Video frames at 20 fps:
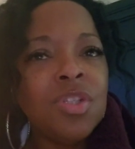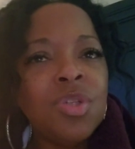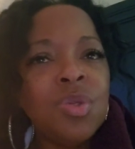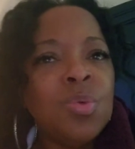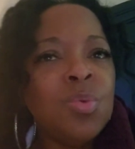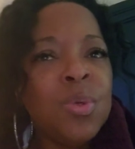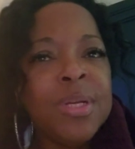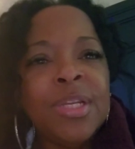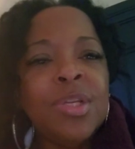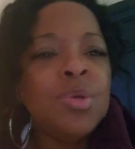
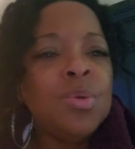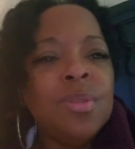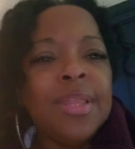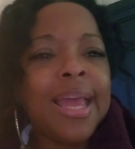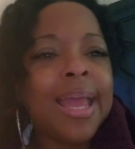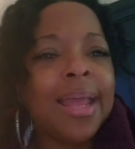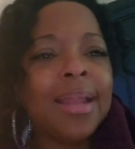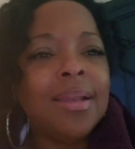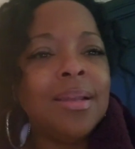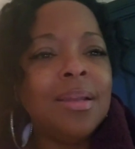do we do
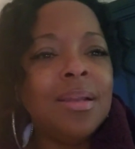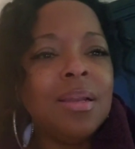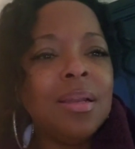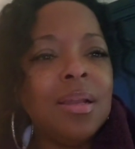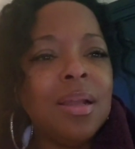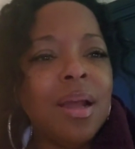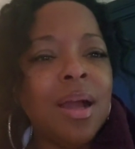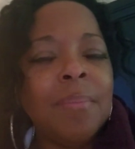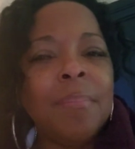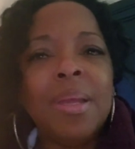that?
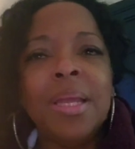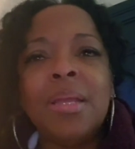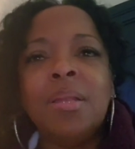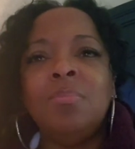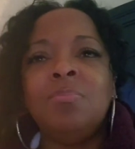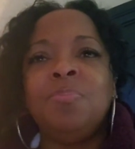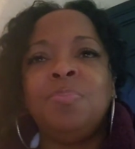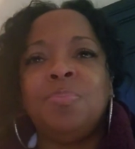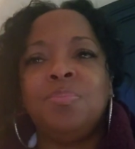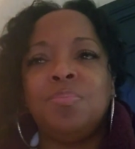I
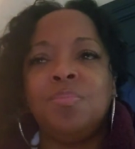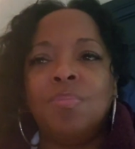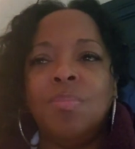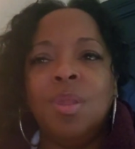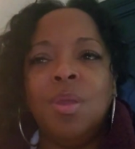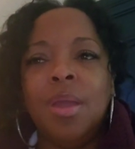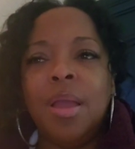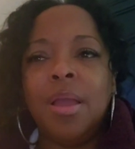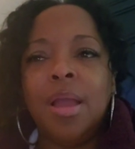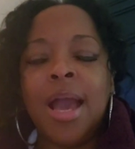mean,
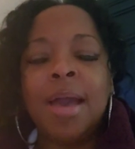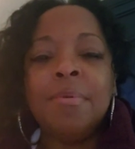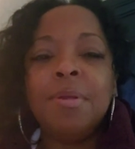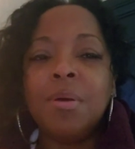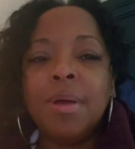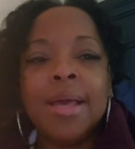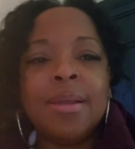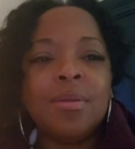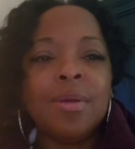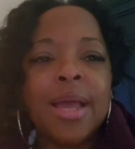I
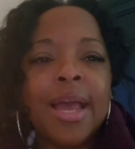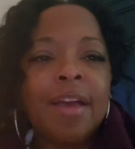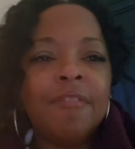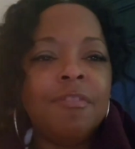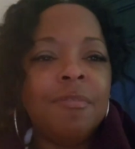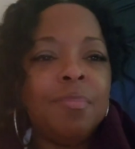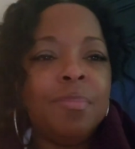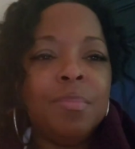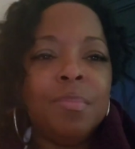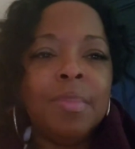don't
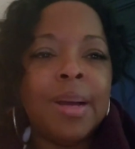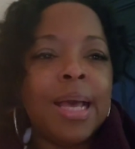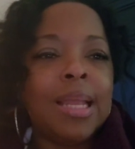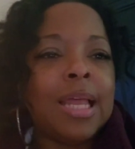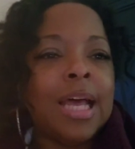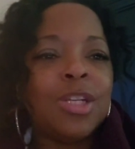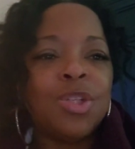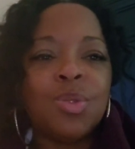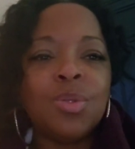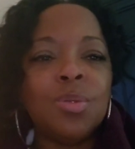have
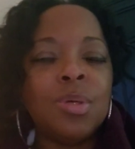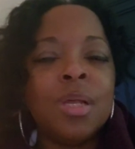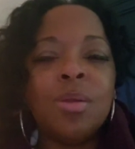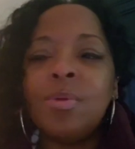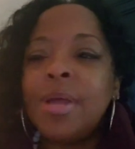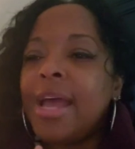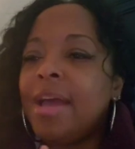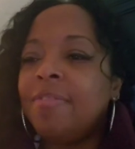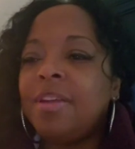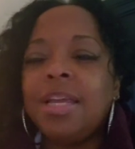
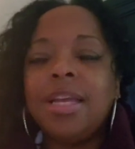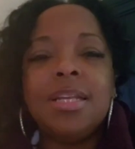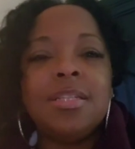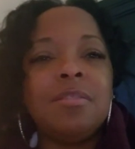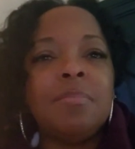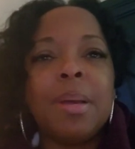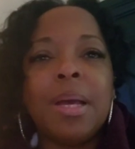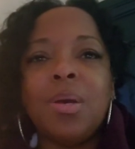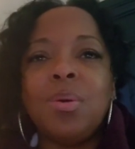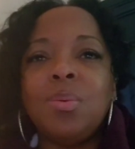
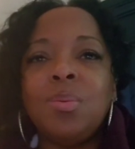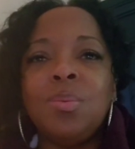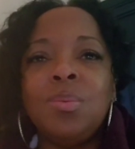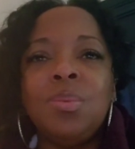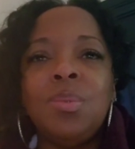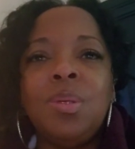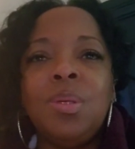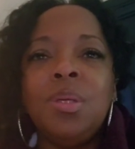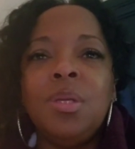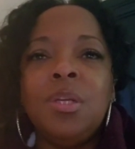kids of my own.
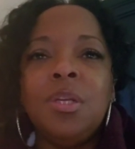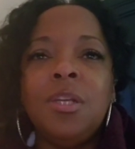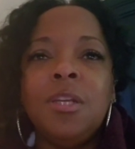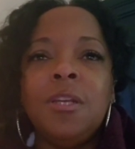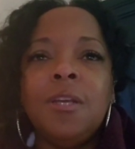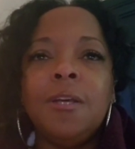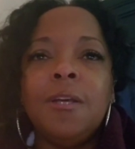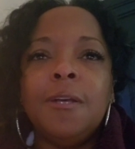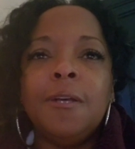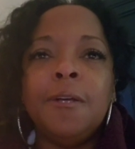
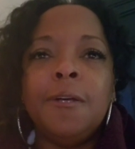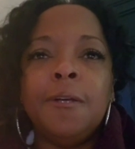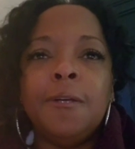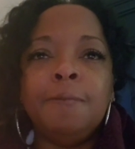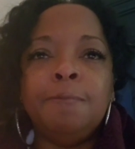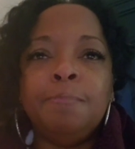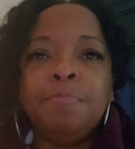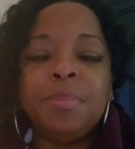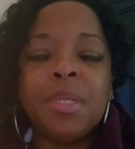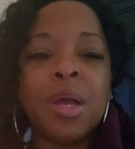
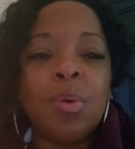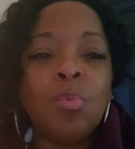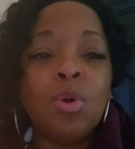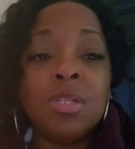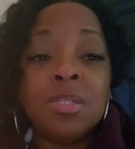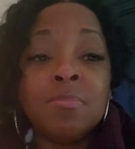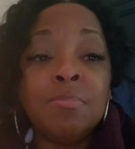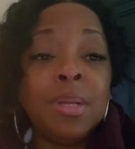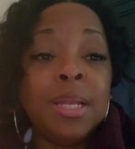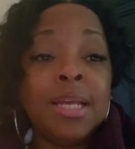I
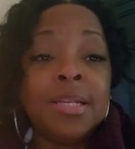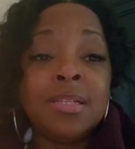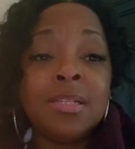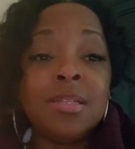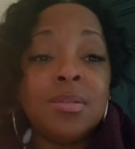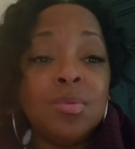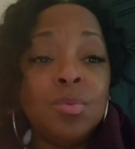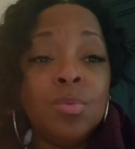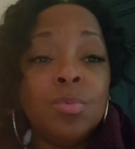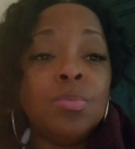wasn't
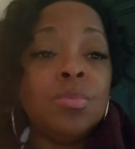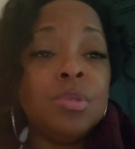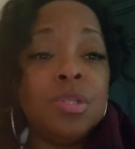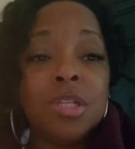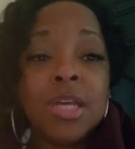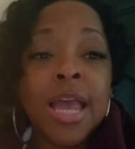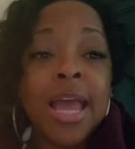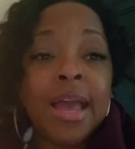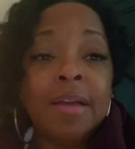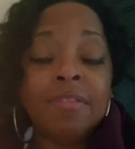blessed
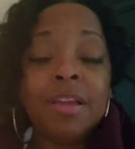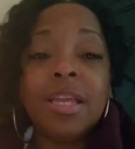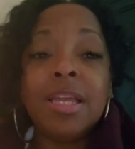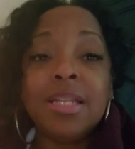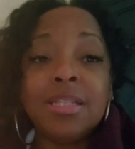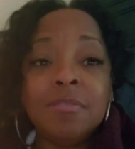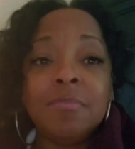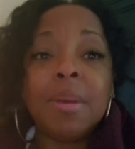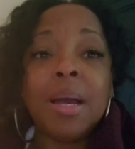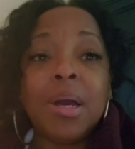to have
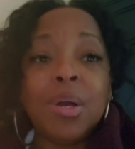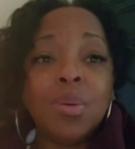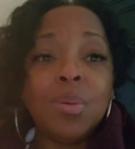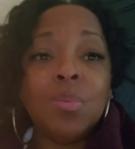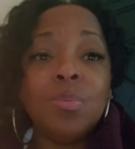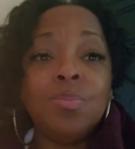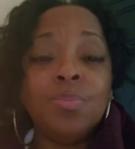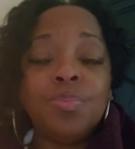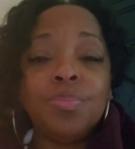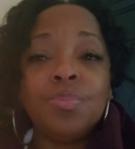kids of my
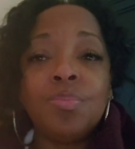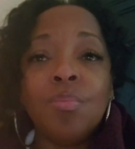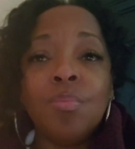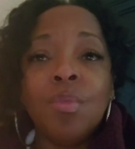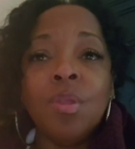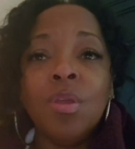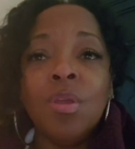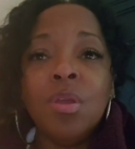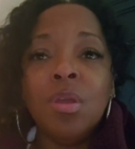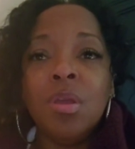own,
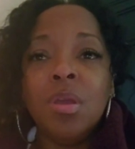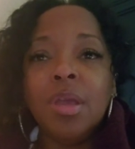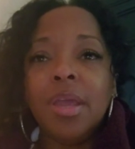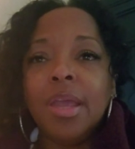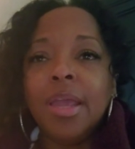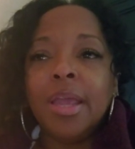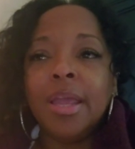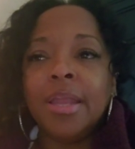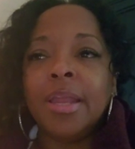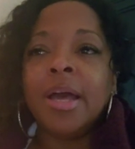
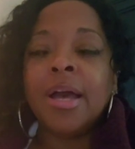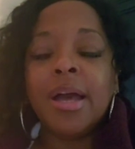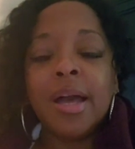and